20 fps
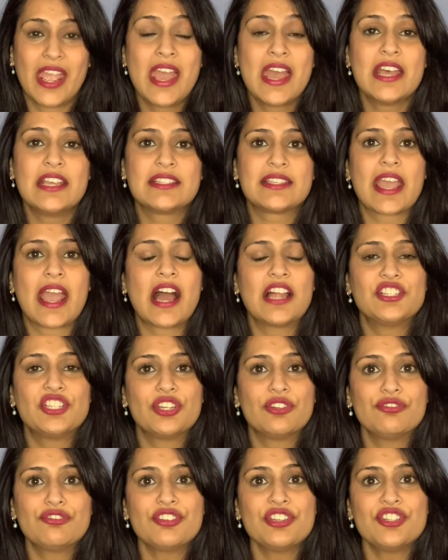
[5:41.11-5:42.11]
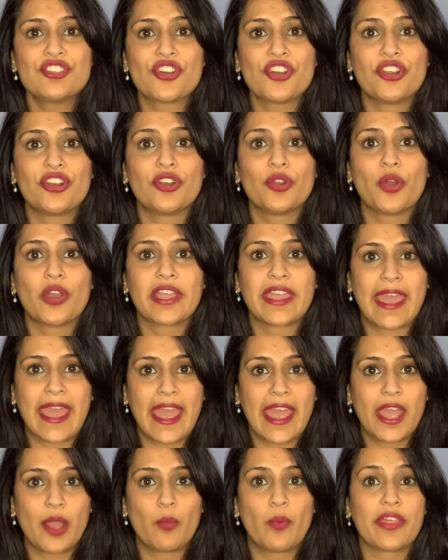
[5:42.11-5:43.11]
See, our children don't
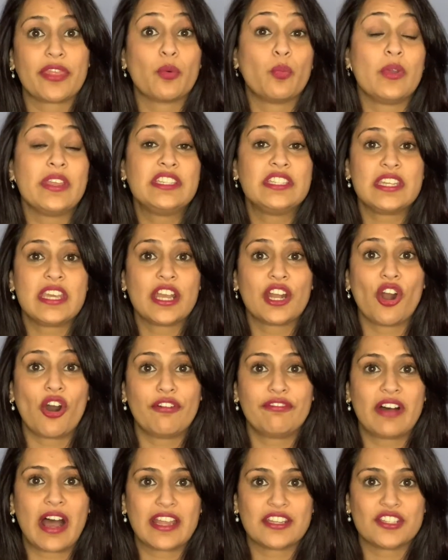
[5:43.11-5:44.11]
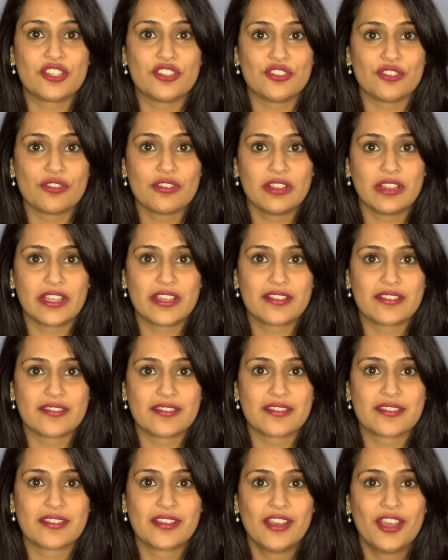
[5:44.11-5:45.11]
care whether we tick off our to-do
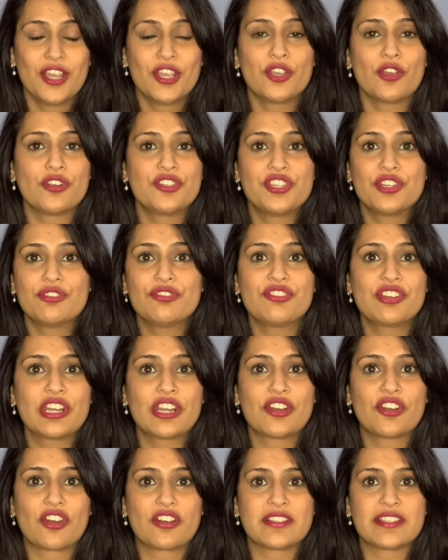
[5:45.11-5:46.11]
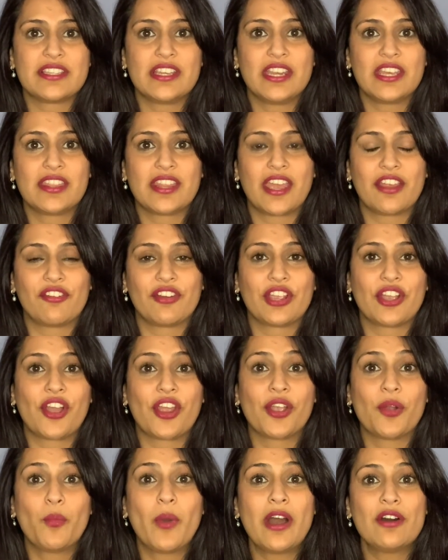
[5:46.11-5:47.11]
lists. Your children are not sitting there and
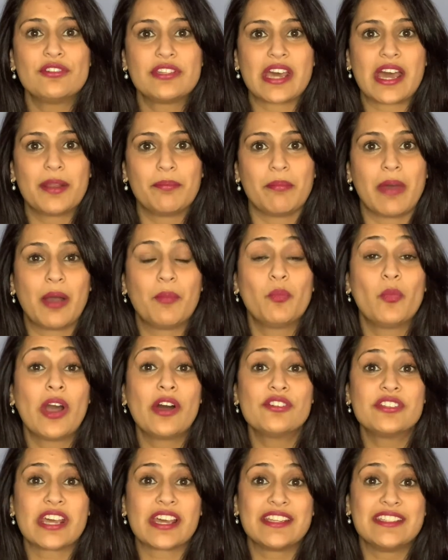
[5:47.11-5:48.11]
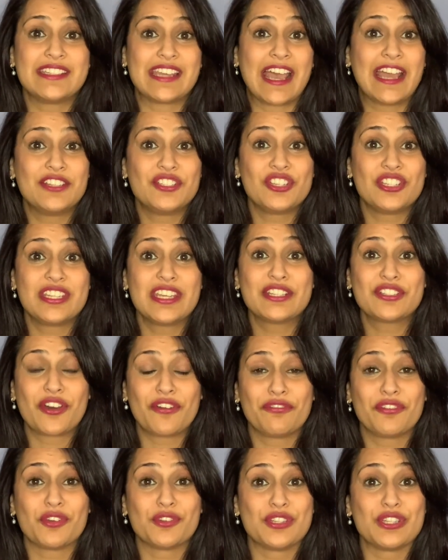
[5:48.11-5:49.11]
going, well done, mum, well done, dad, you ticked off
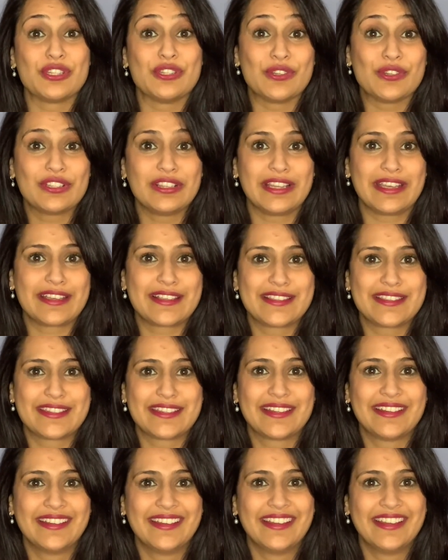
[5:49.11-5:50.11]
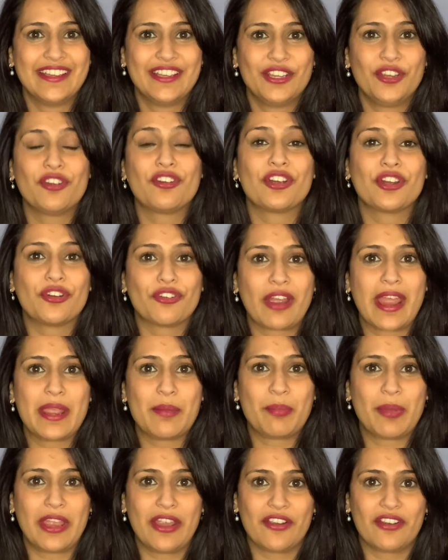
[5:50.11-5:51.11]
your to-do list. You're a
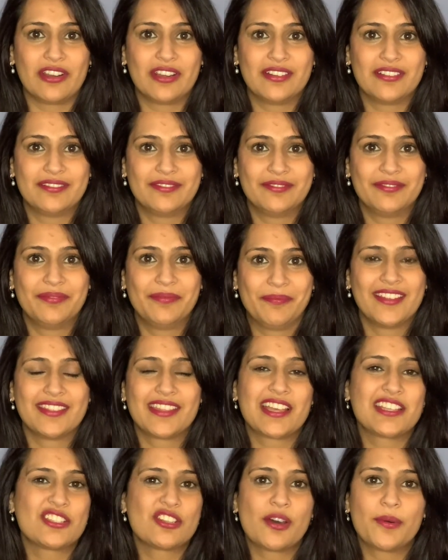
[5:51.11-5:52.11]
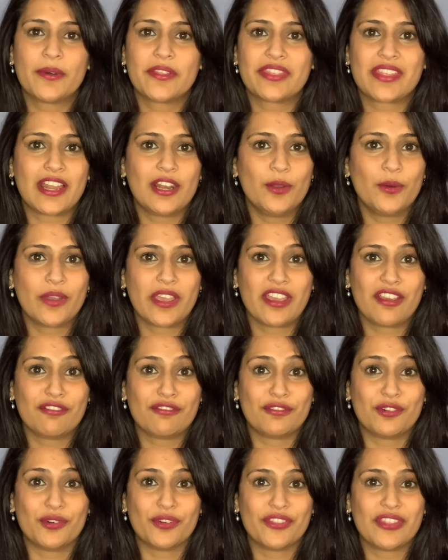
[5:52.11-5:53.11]
great parent. That's not what they're looking
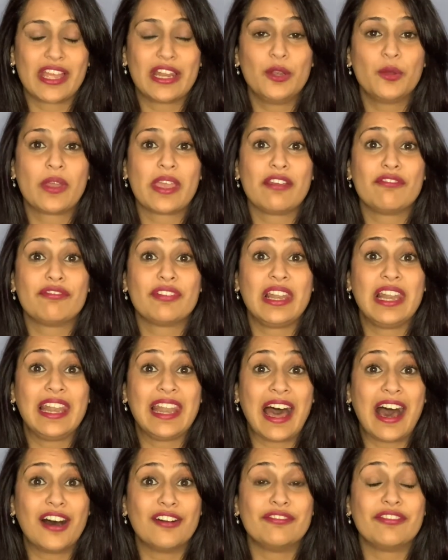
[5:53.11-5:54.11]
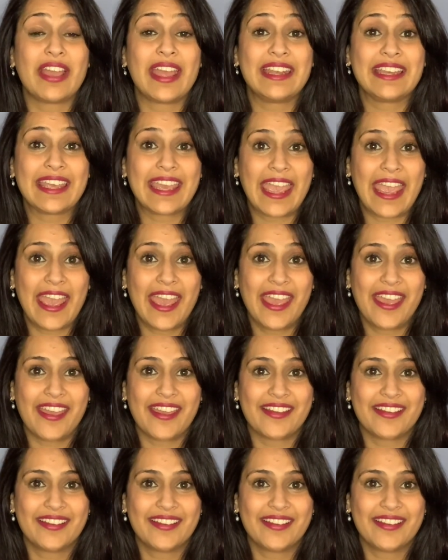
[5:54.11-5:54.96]
for. They're looking for love and care.